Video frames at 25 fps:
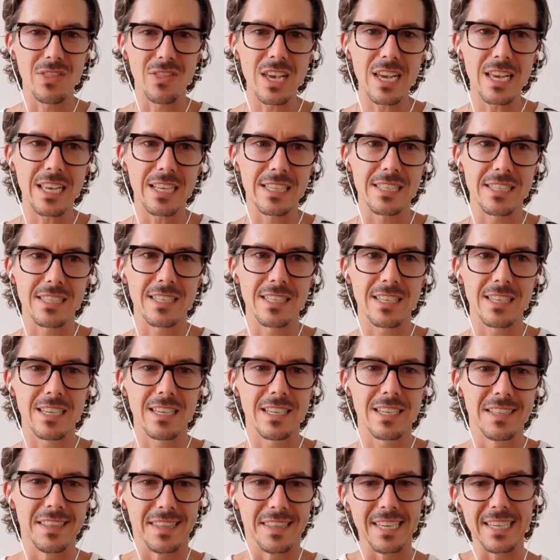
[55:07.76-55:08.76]
think
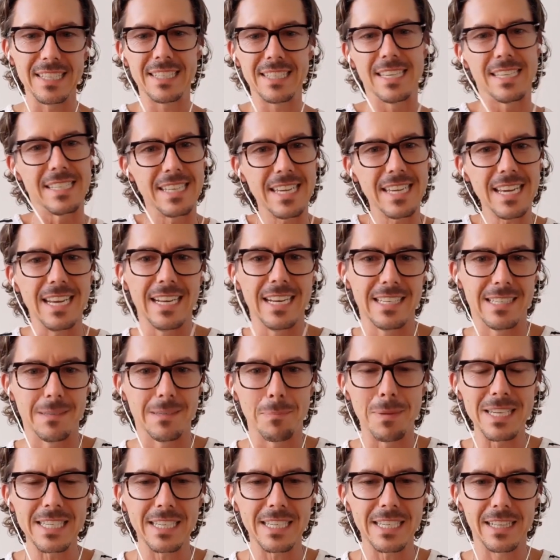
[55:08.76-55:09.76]
this is it. It's
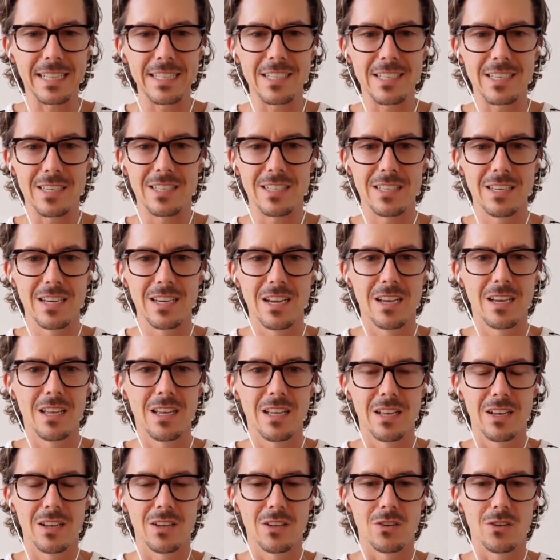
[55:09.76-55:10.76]
basically just
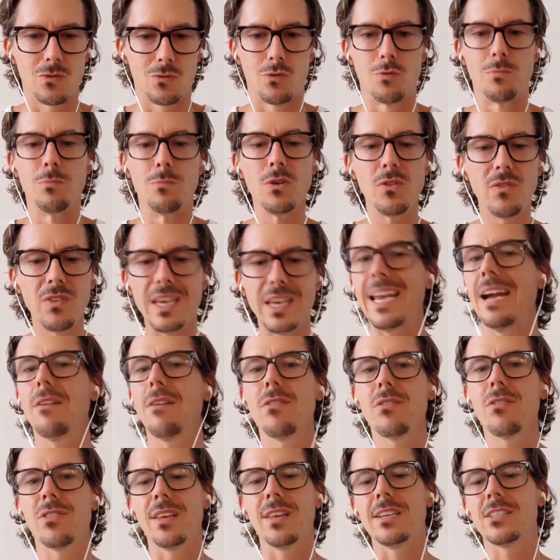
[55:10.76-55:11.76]
removing
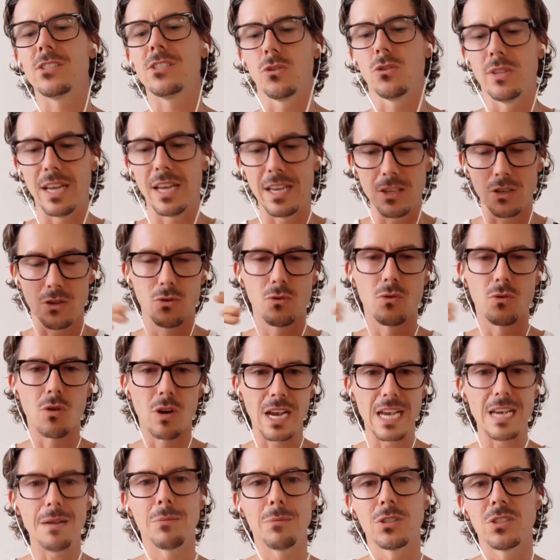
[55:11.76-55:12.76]
everything so that you're
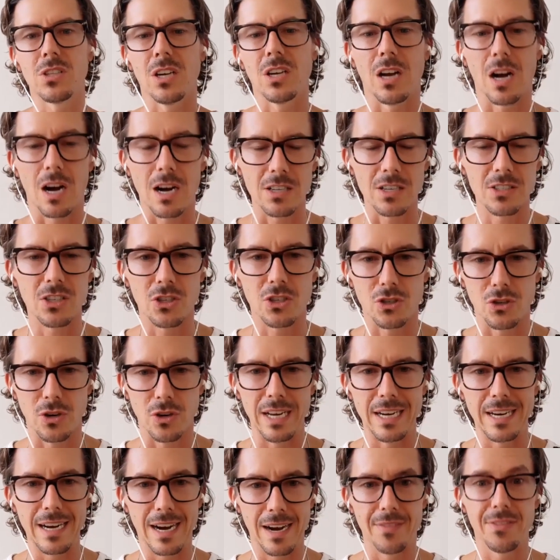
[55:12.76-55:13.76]
able to
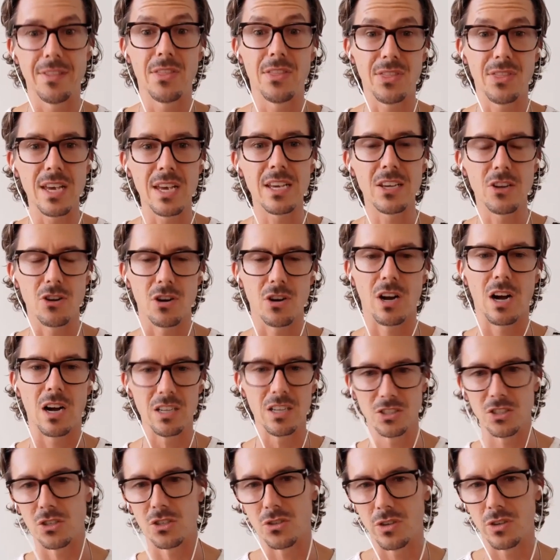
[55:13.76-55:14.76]
concentrate on the thing you're
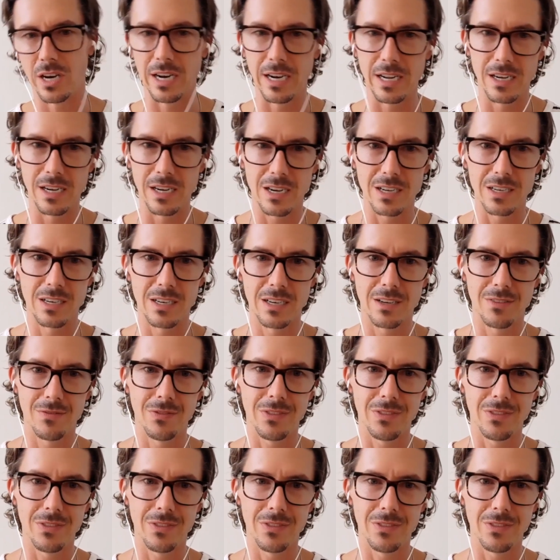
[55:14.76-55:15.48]
concentrating on.